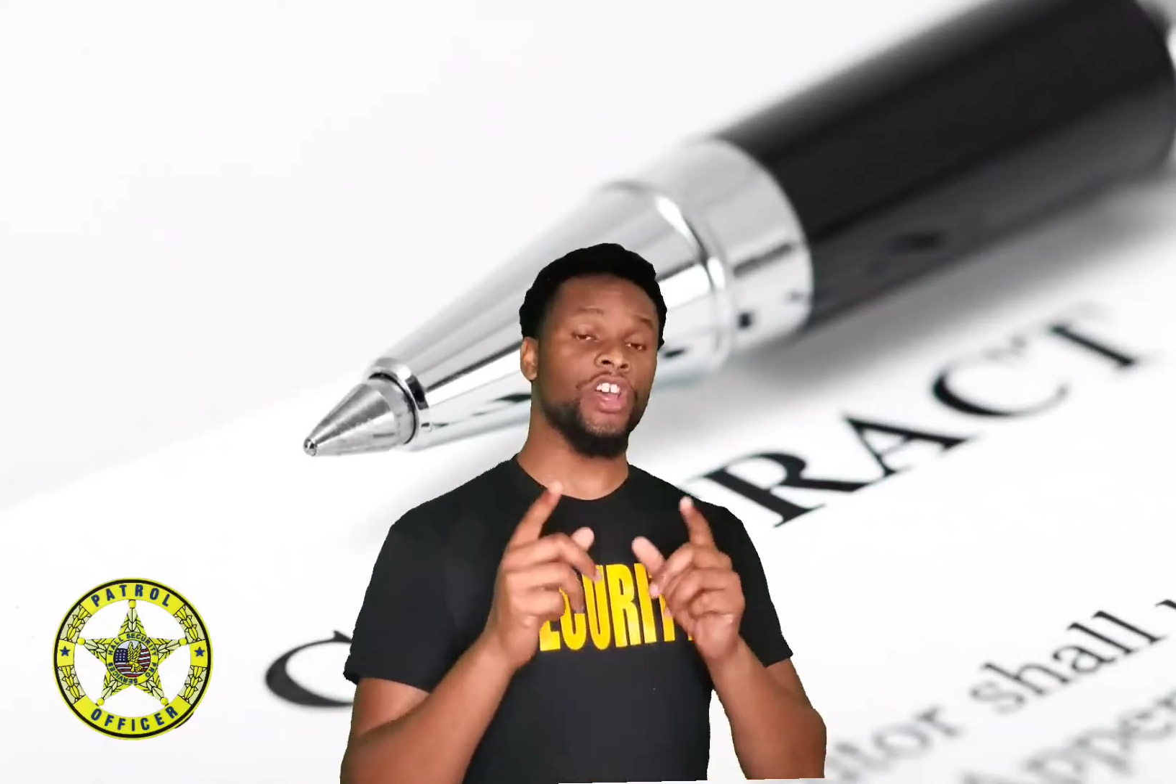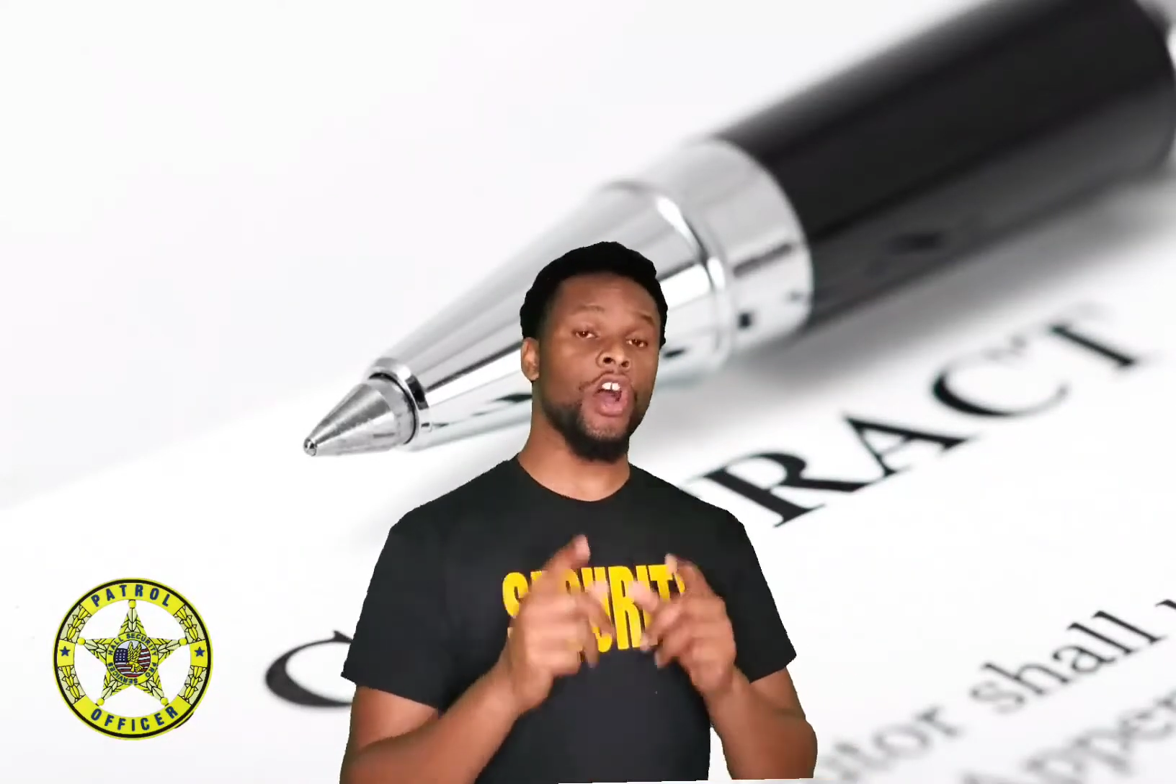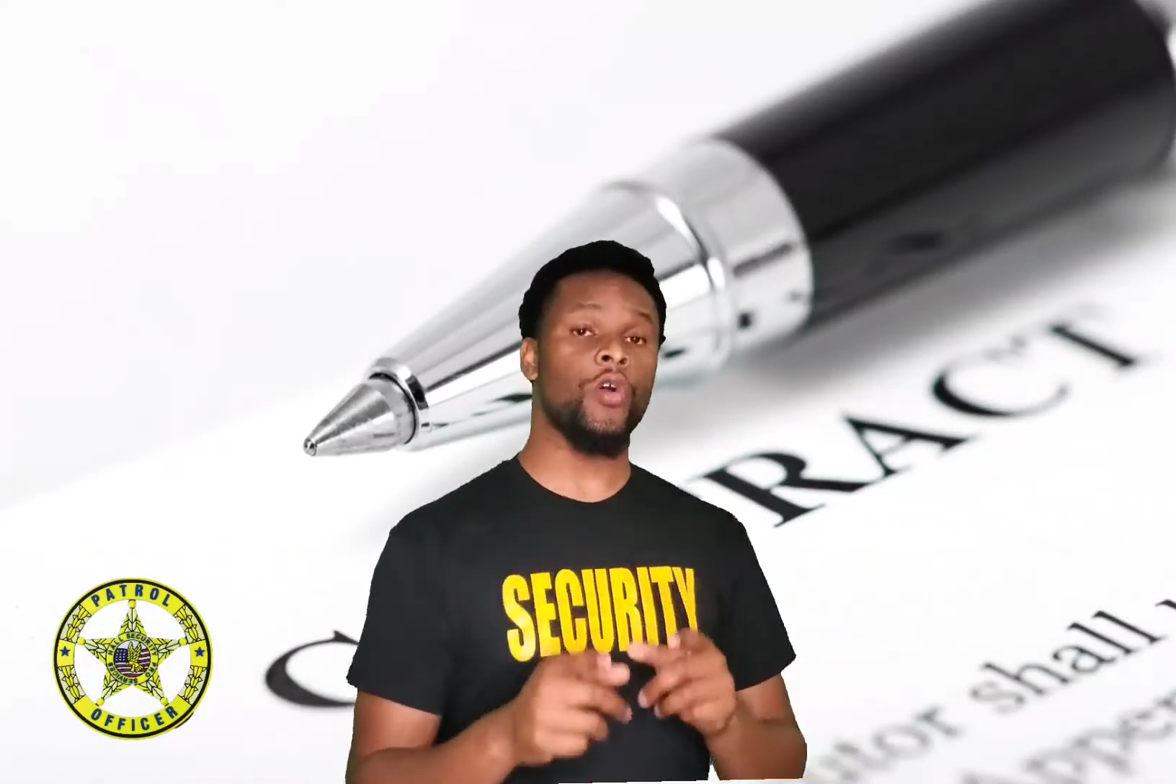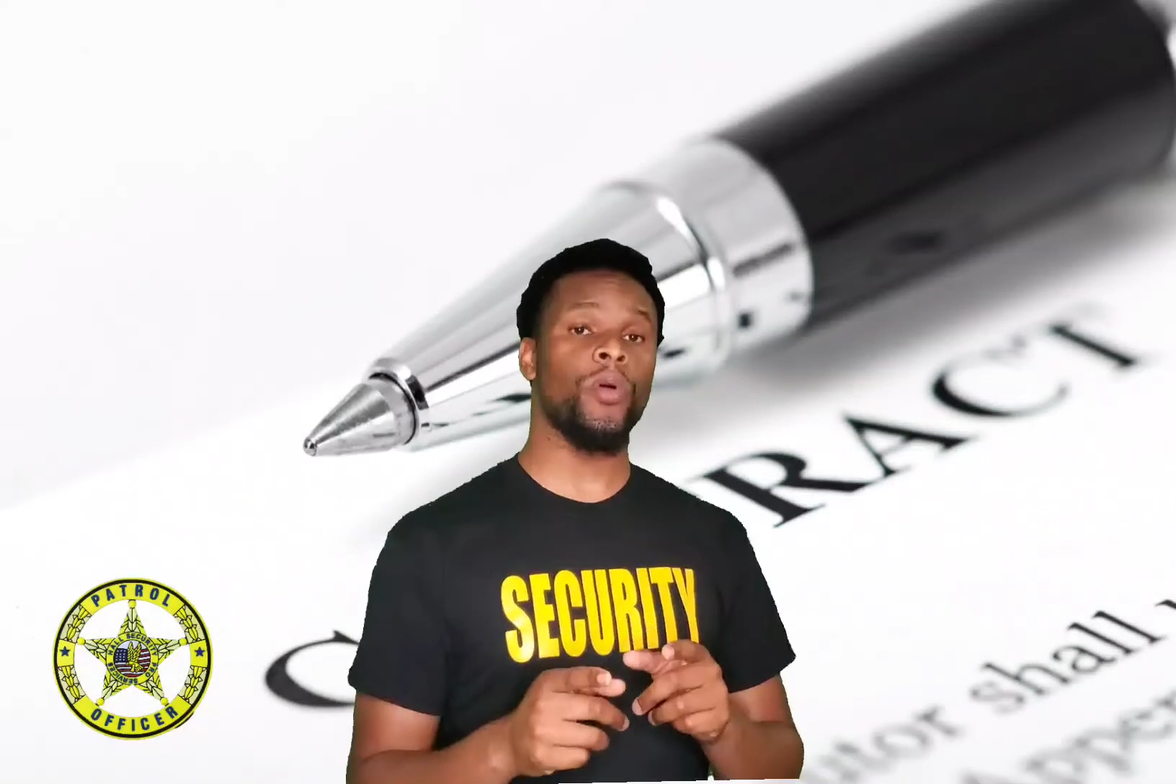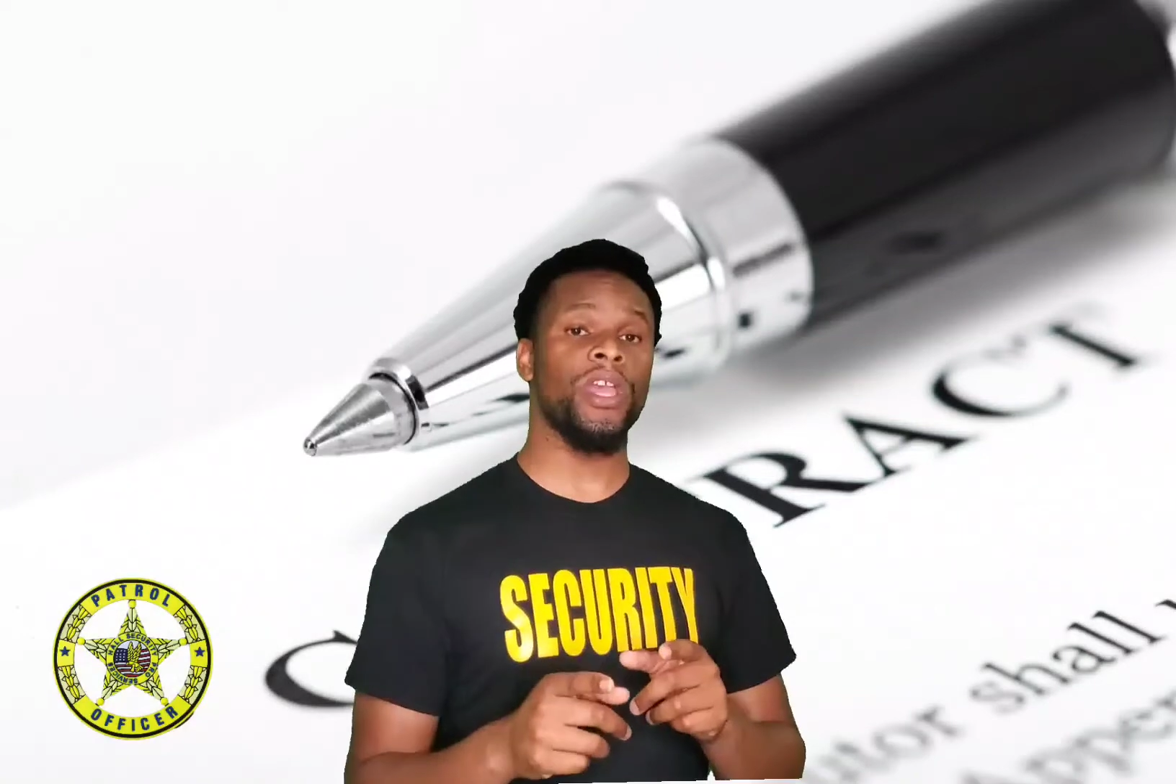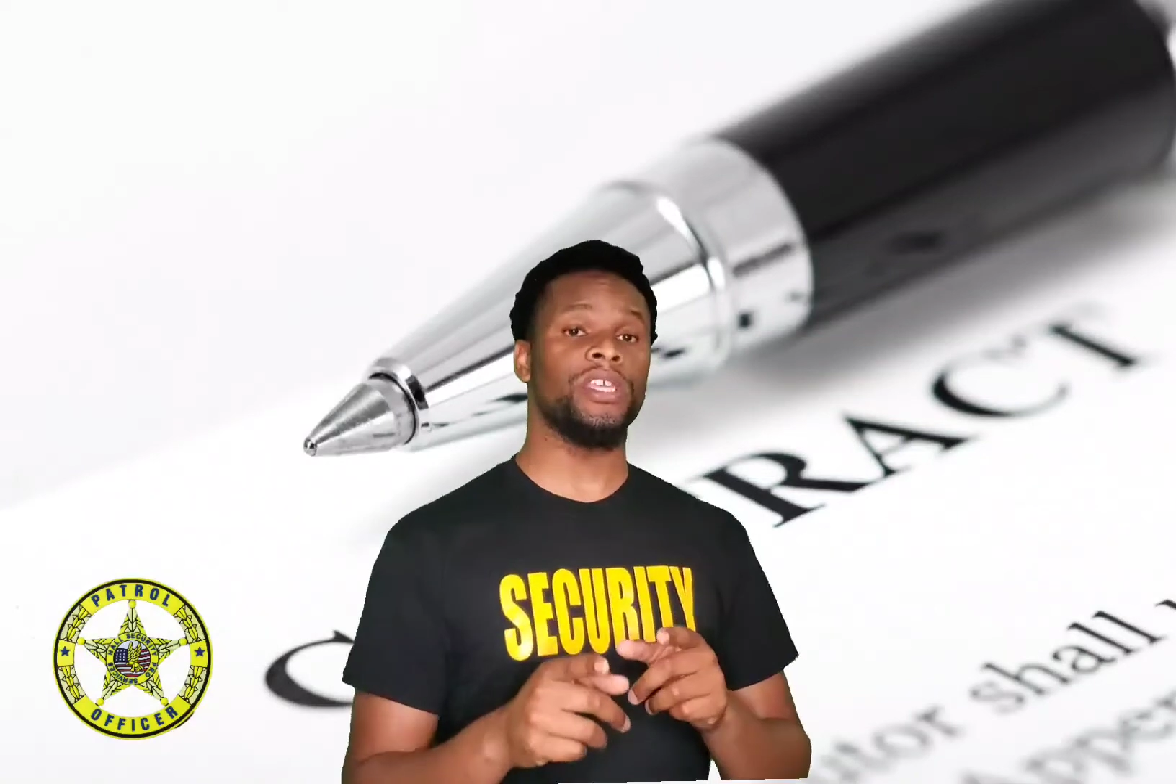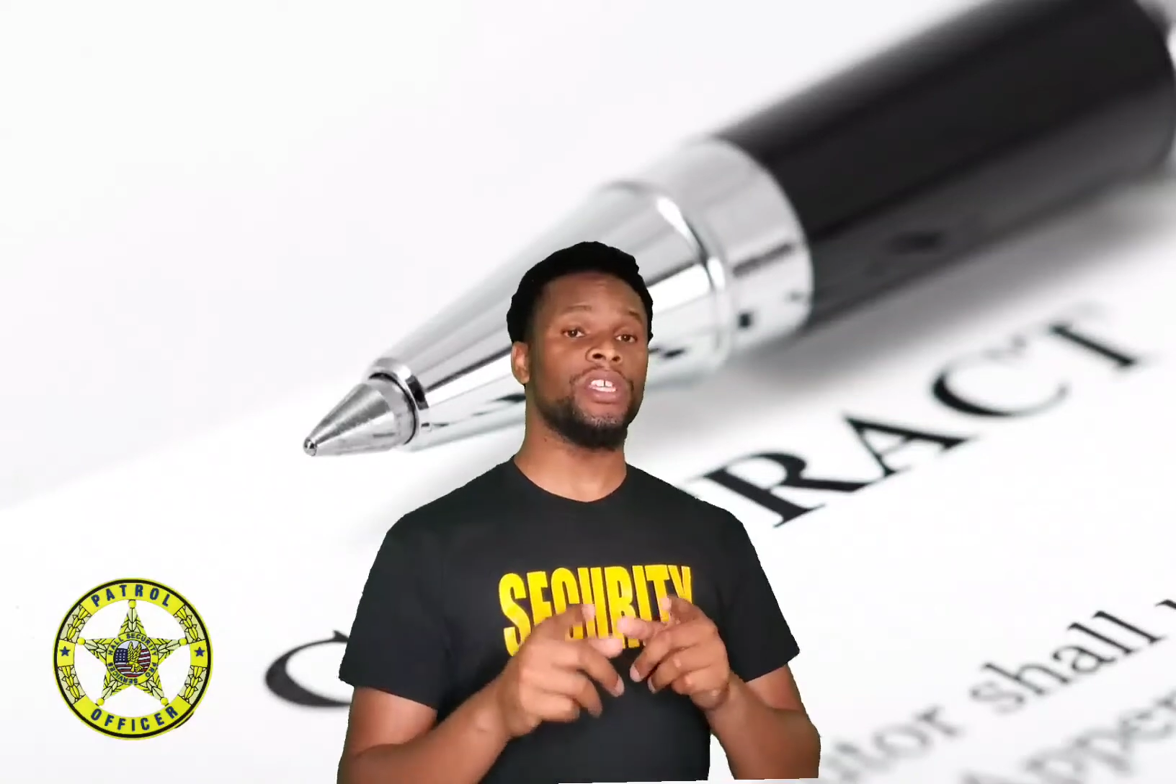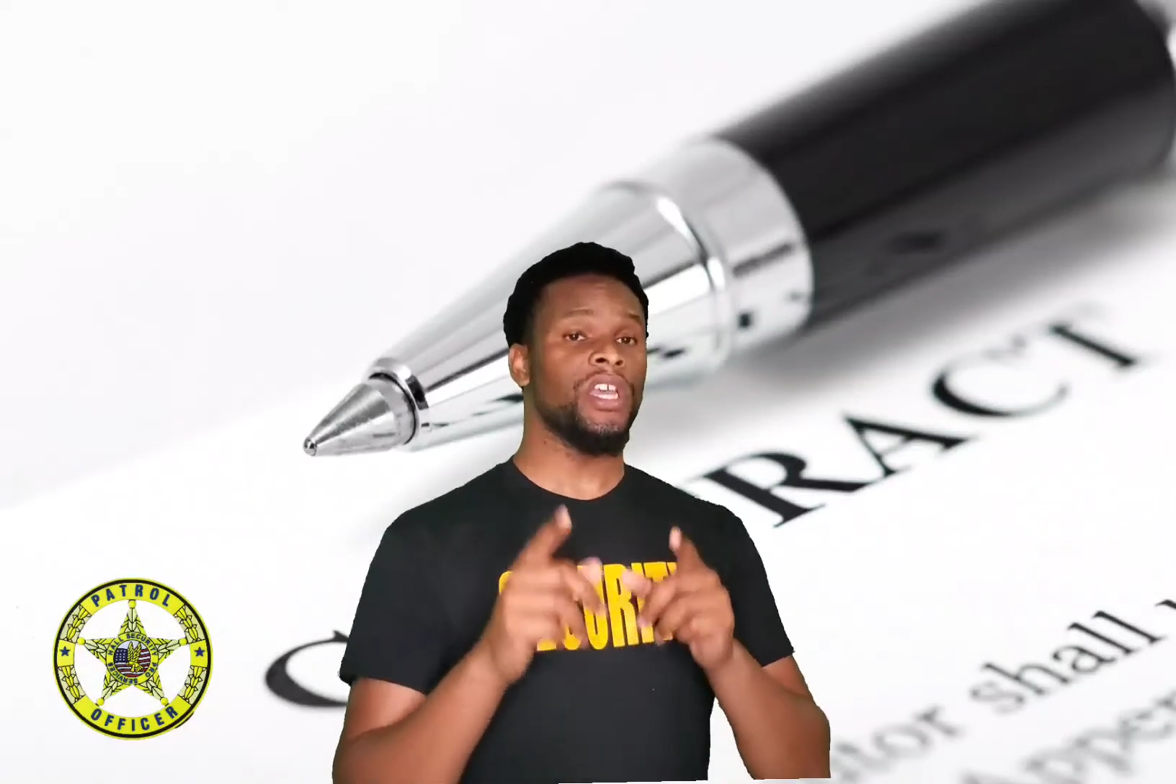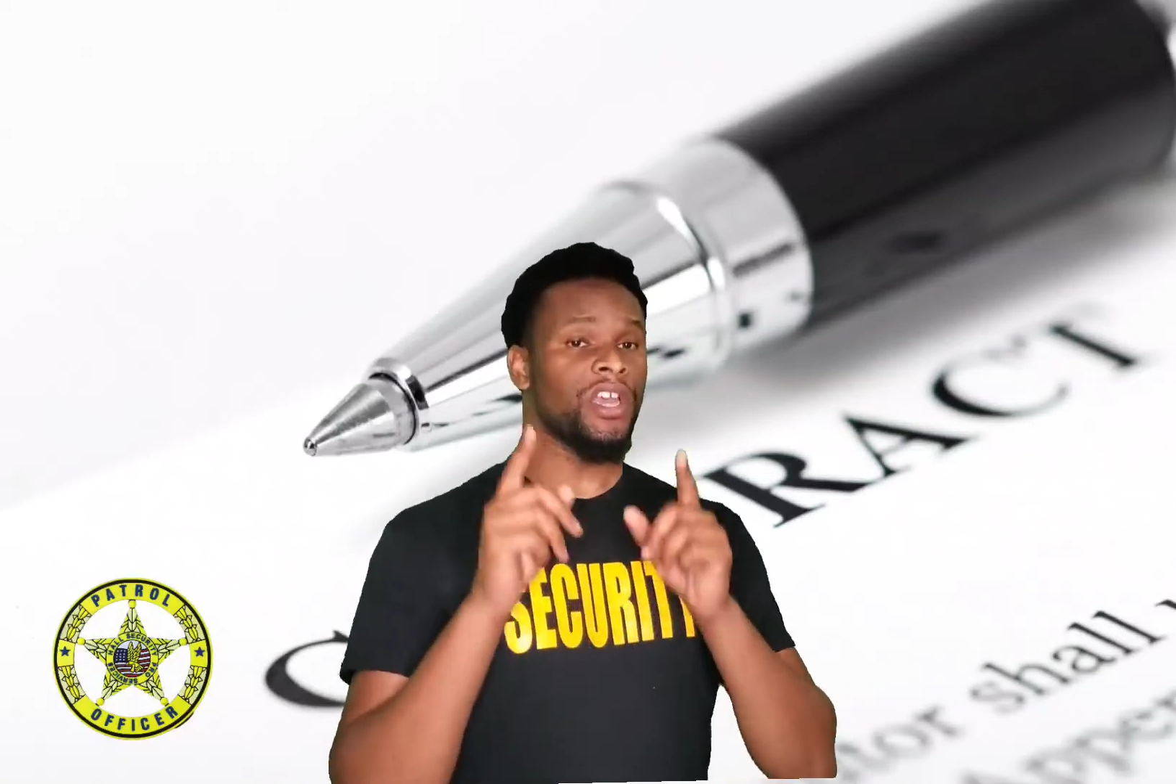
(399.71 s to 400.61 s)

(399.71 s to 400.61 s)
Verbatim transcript: always